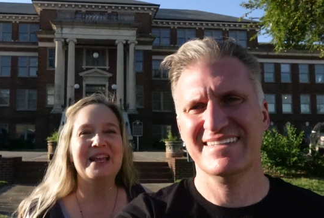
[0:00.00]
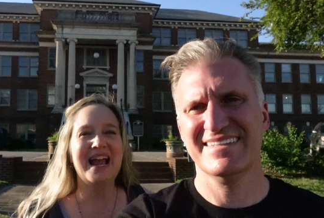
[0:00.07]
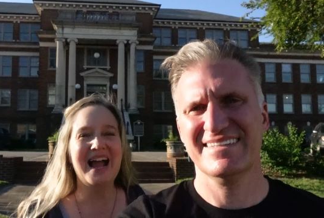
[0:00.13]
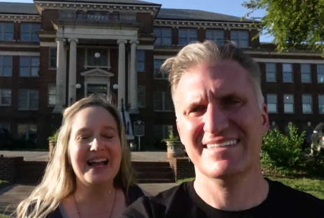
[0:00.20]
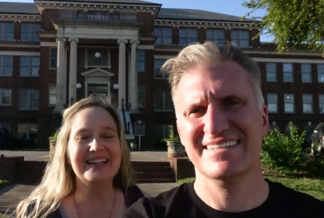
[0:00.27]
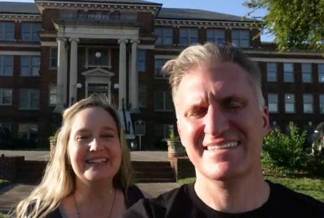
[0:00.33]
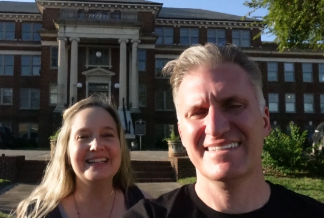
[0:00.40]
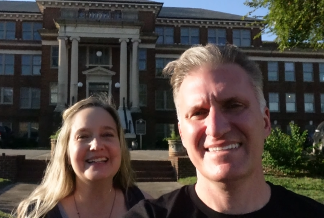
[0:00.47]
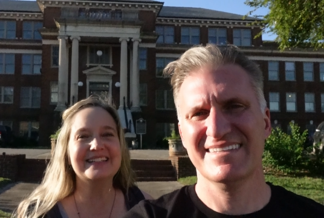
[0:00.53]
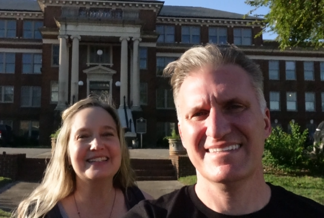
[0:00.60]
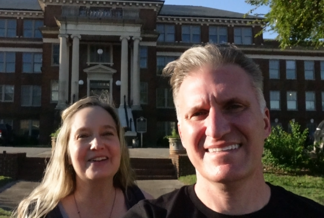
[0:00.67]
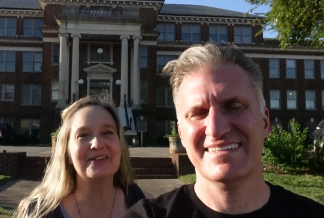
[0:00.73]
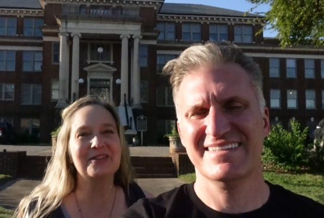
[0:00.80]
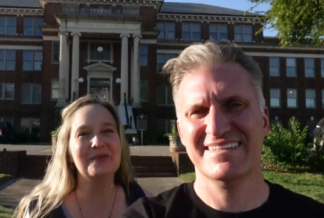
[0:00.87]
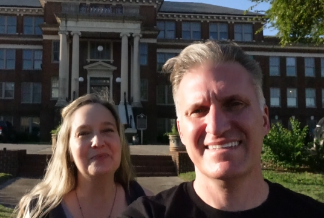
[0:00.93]
Speaker 1: Behind us
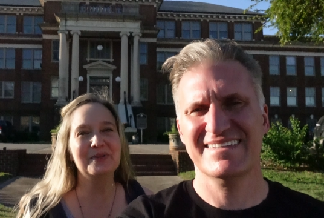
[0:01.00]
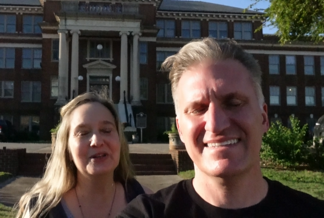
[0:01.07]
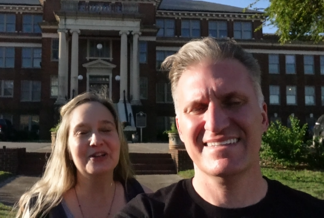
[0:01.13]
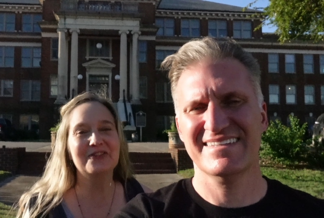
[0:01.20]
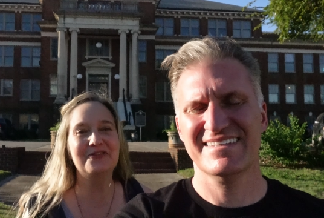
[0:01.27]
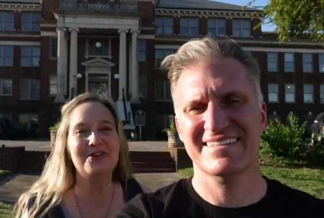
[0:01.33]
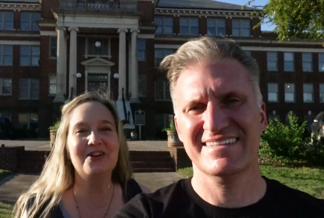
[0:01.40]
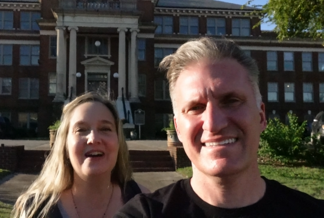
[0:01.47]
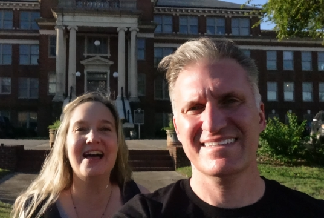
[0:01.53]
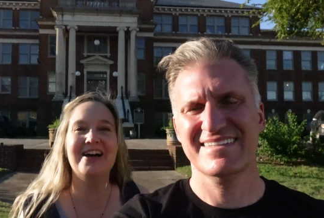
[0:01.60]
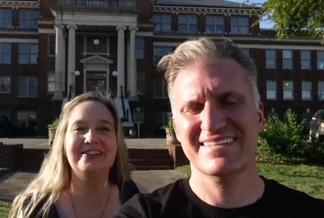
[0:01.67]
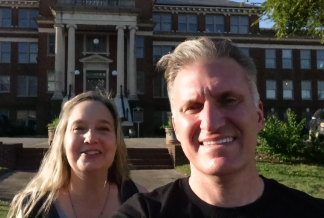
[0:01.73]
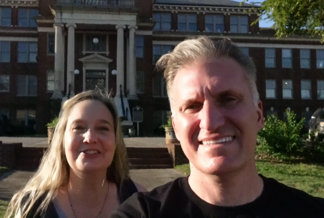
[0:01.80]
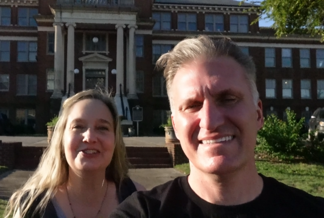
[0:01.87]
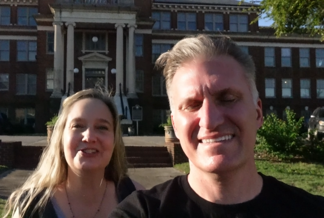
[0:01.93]
are the beautiful
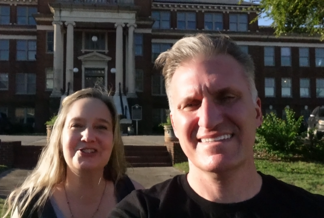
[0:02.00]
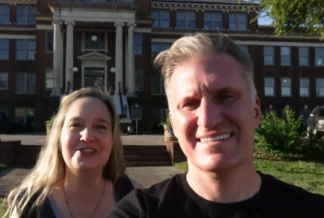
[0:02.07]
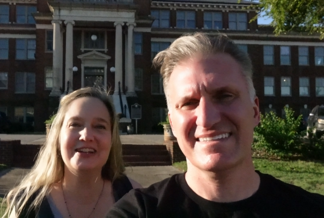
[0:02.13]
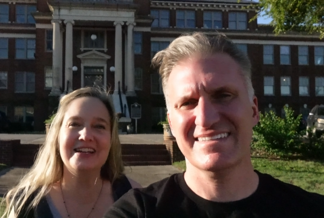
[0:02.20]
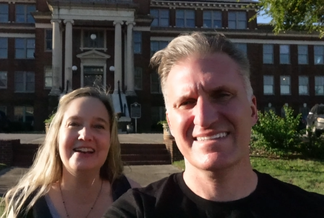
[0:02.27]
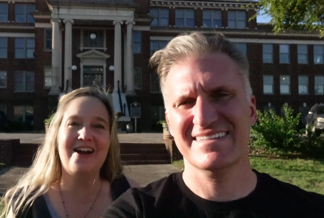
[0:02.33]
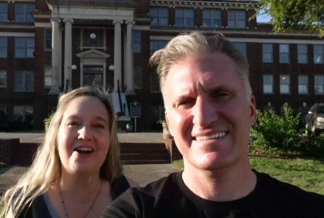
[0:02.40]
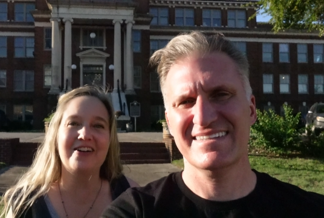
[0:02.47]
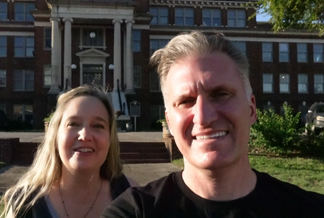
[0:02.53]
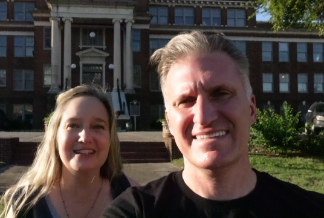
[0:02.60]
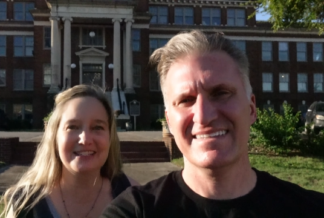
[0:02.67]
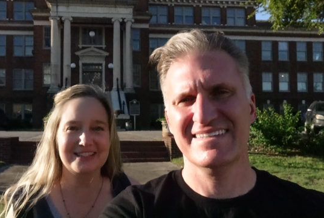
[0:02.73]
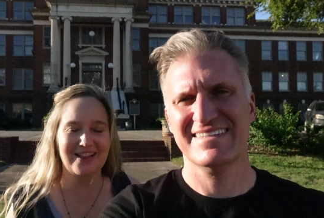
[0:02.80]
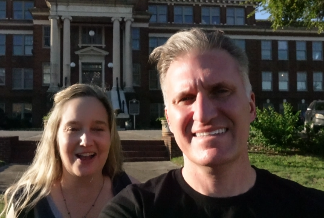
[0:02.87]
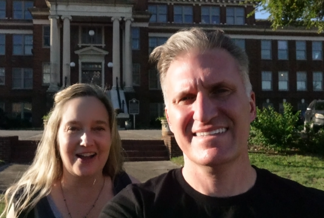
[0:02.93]
Elder Street
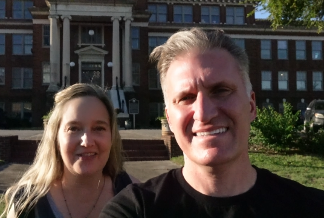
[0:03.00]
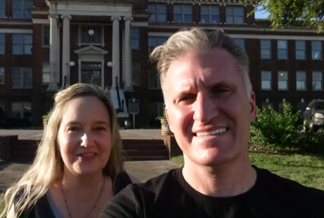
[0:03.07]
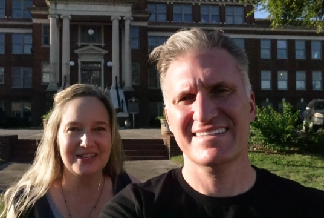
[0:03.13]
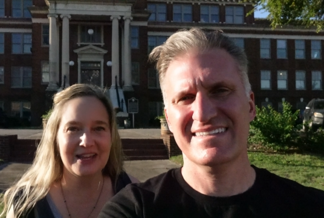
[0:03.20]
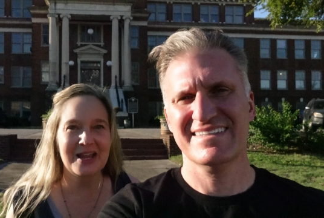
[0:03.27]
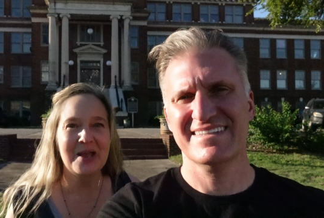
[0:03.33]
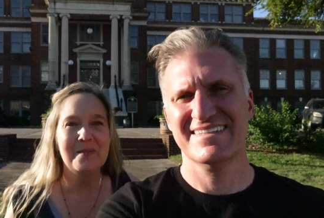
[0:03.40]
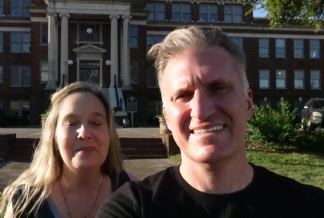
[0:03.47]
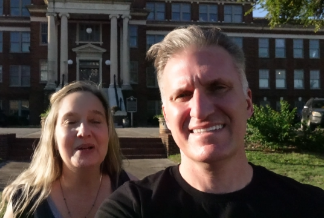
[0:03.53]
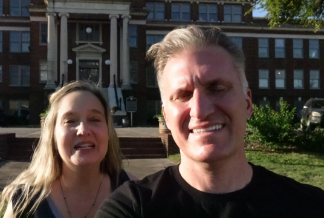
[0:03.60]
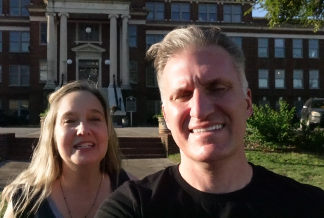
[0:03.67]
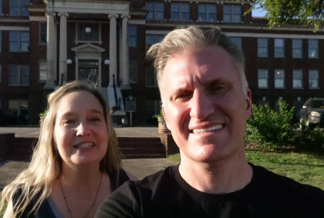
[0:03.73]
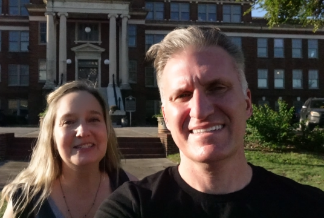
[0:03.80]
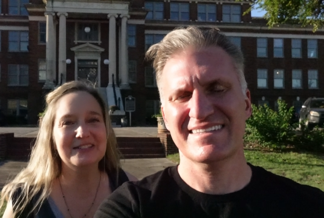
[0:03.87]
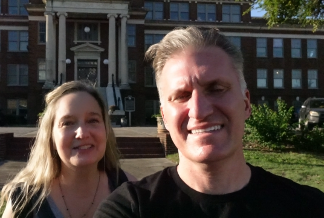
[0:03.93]
Artist Loft, but
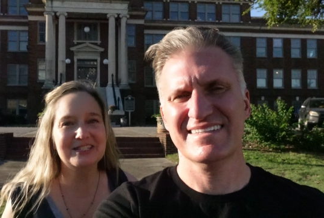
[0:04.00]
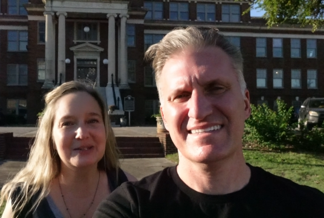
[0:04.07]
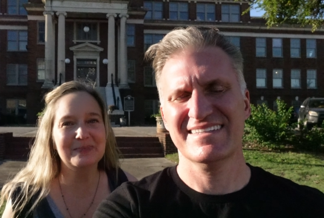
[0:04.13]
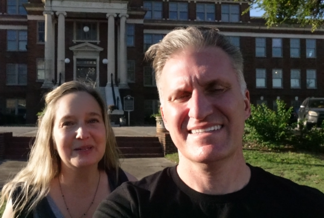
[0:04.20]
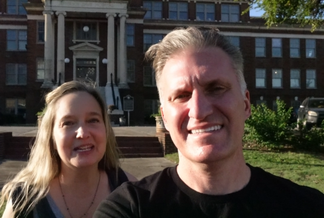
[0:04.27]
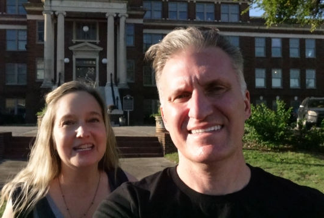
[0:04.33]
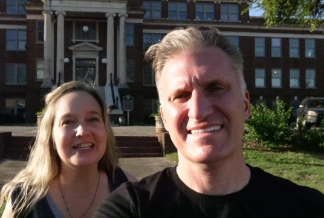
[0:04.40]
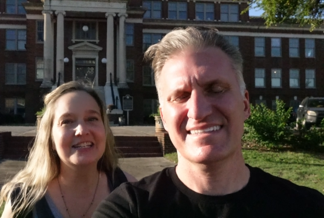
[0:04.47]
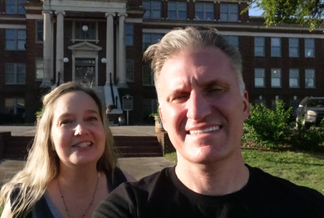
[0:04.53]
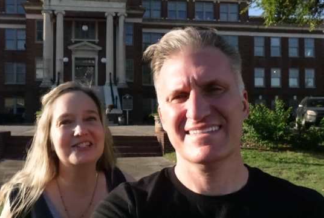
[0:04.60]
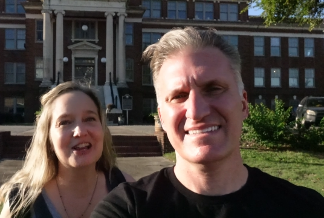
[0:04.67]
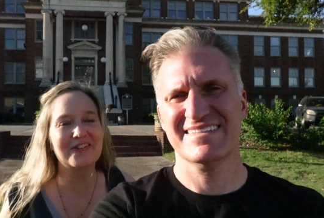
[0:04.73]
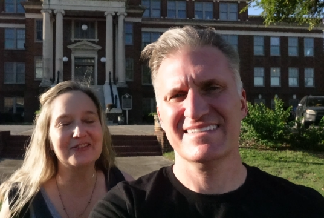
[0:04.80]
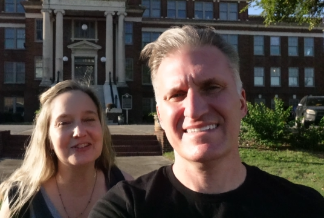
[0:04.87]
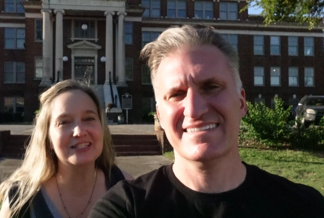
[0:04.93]
it used to be
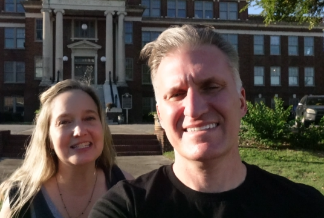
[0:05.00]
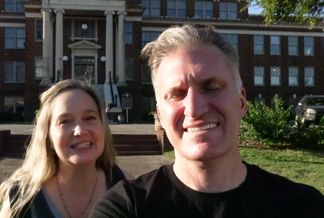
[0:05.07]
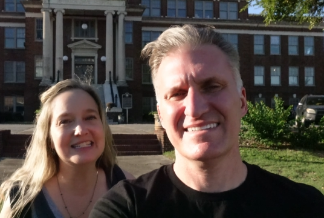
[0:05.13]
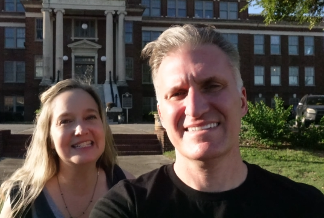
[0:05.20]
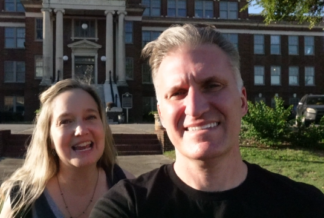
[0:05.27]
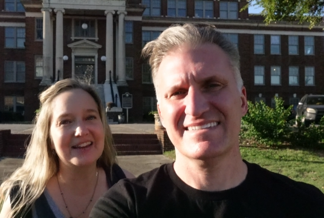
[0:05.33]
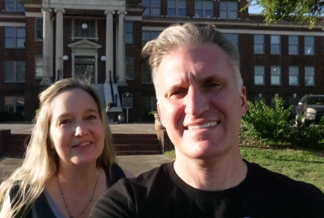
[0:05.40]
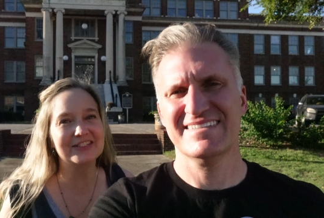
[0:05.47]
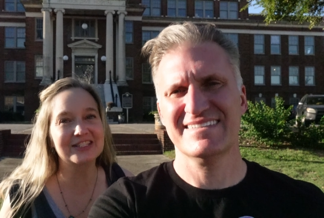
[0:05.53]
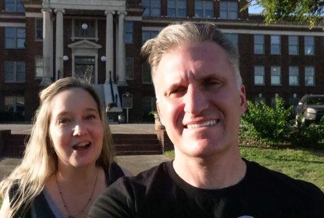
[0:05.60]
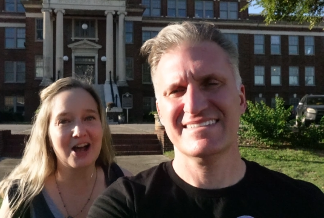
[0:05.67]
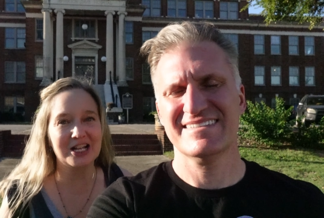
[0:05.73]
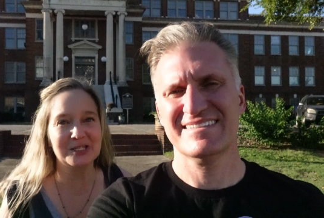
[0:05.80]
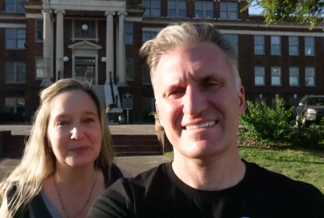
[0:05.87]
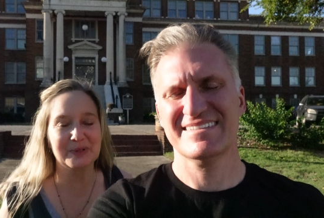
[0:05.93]
Jefferson Davis
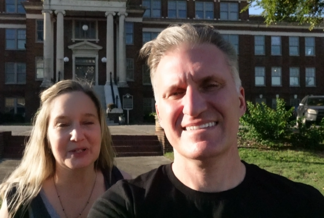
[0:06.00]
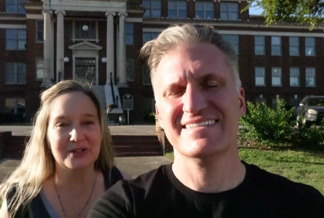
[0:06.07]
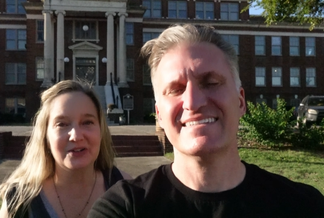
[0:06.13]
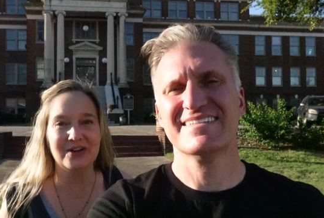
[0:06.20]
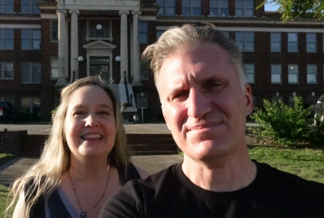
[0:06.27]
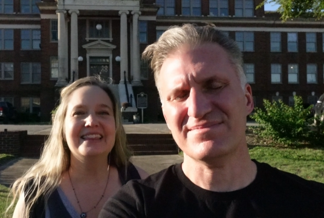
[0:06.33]
Hospital.